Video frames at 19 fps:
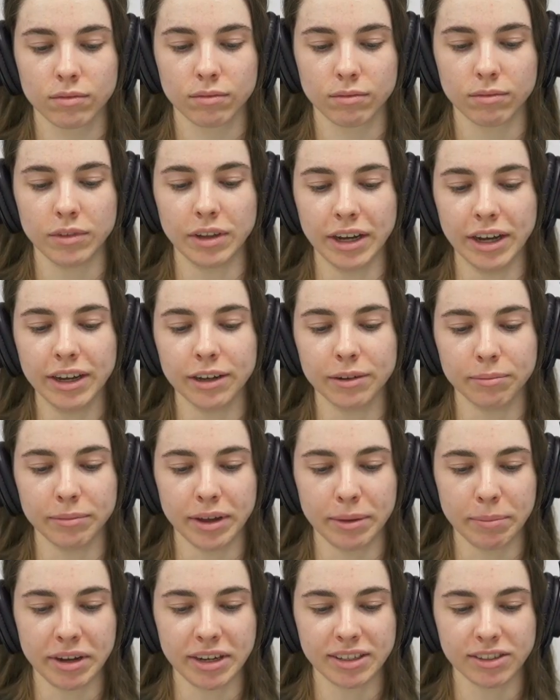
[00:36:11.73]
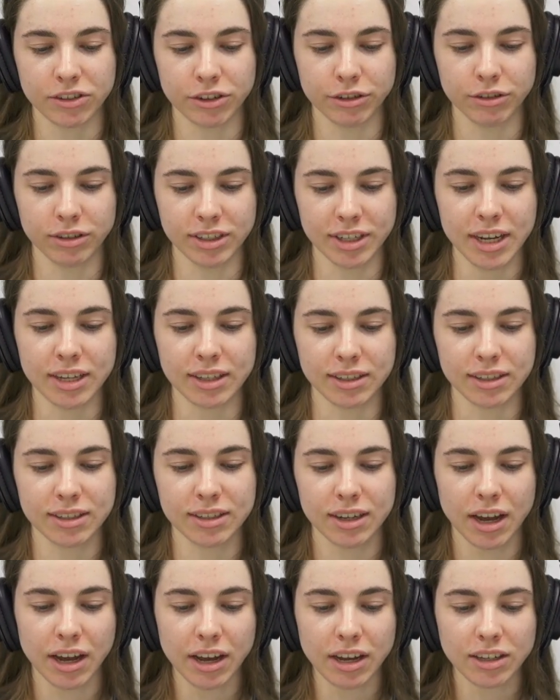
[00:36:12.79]
Yeah, that makes total sense.
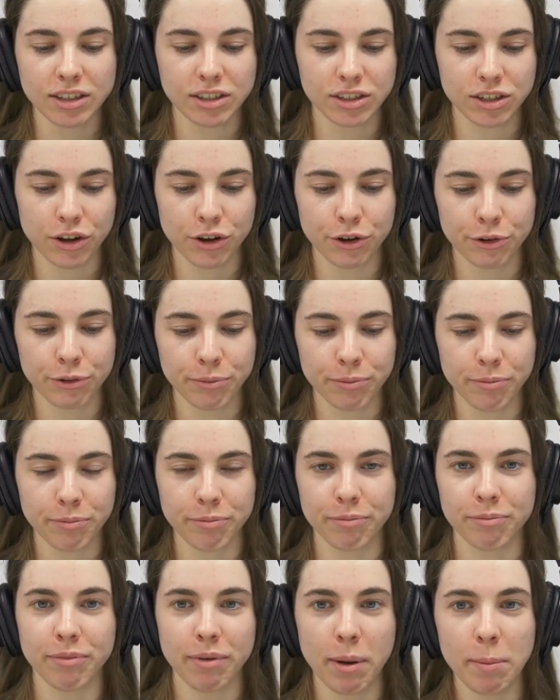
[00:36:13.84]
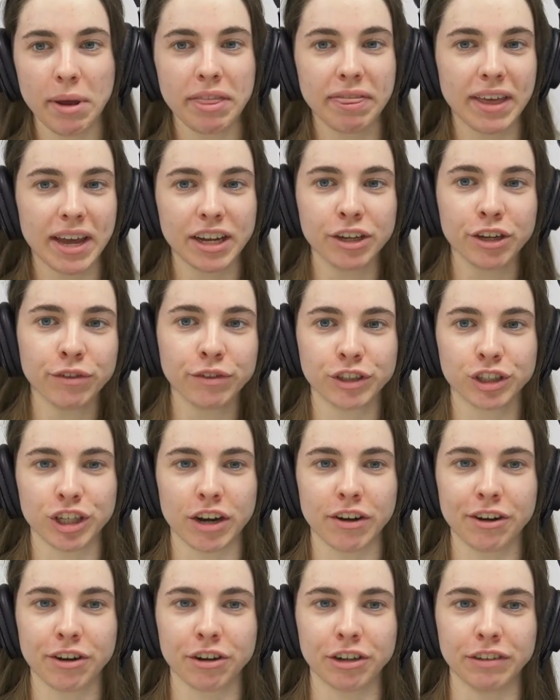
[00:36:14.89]
So, I mean, thank you for
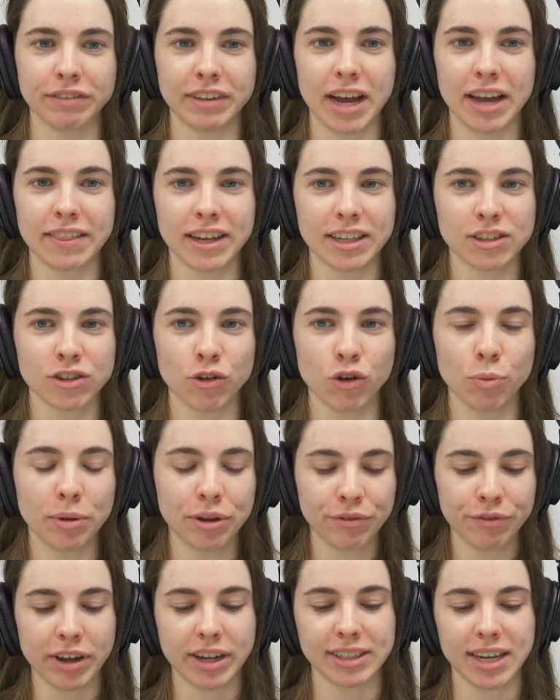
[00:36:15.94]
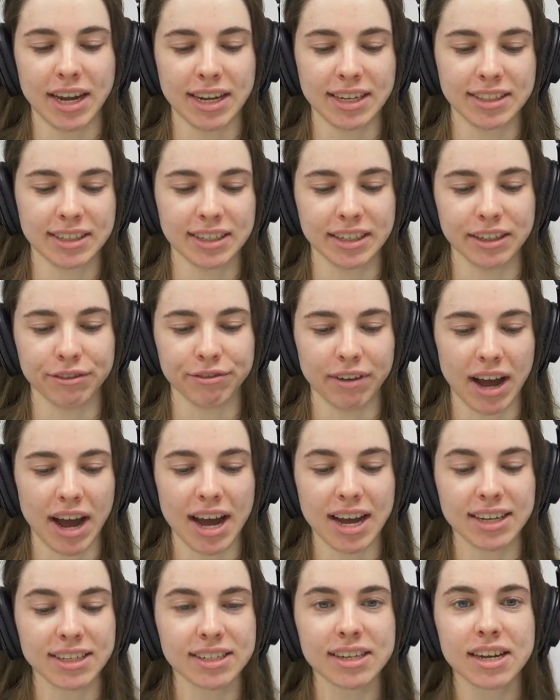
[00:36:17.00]
sharing all of that. That's all been fantastic
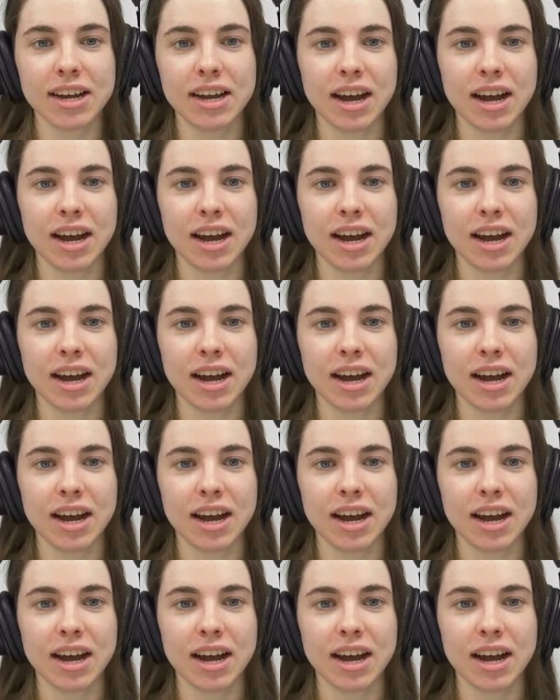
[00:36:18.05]
advice.